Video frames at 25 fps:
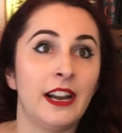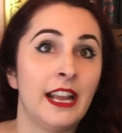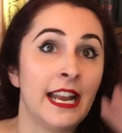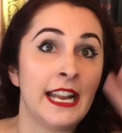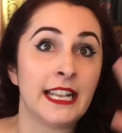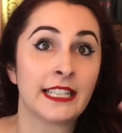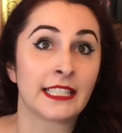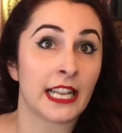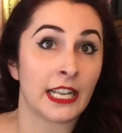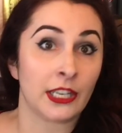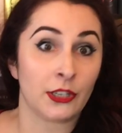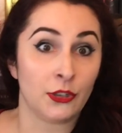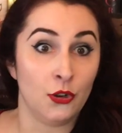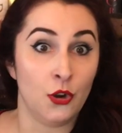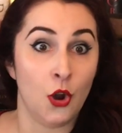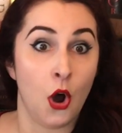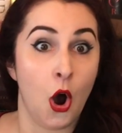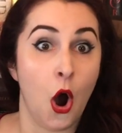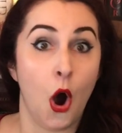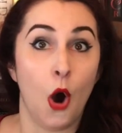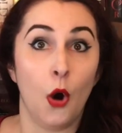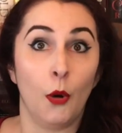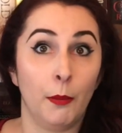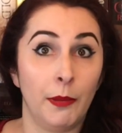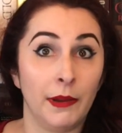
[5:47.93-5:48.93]
And he's like,
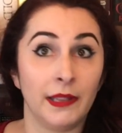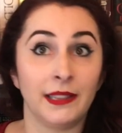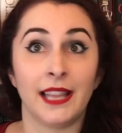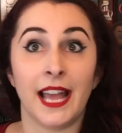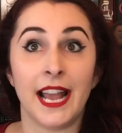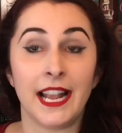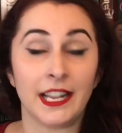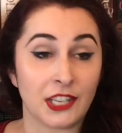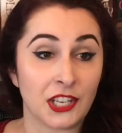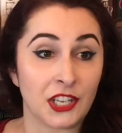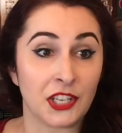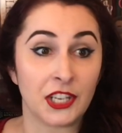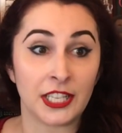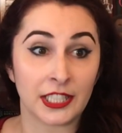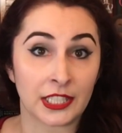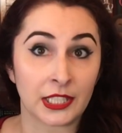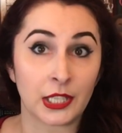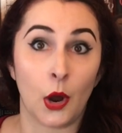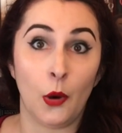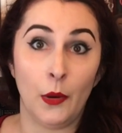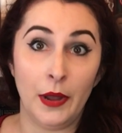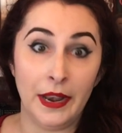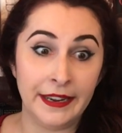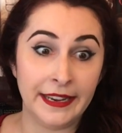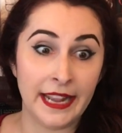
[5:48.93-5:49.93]
no, but like shit's
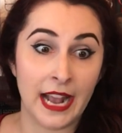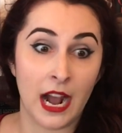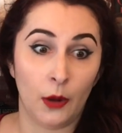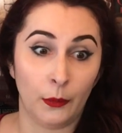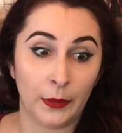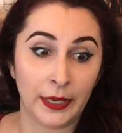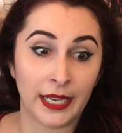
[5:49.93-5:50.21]
going down.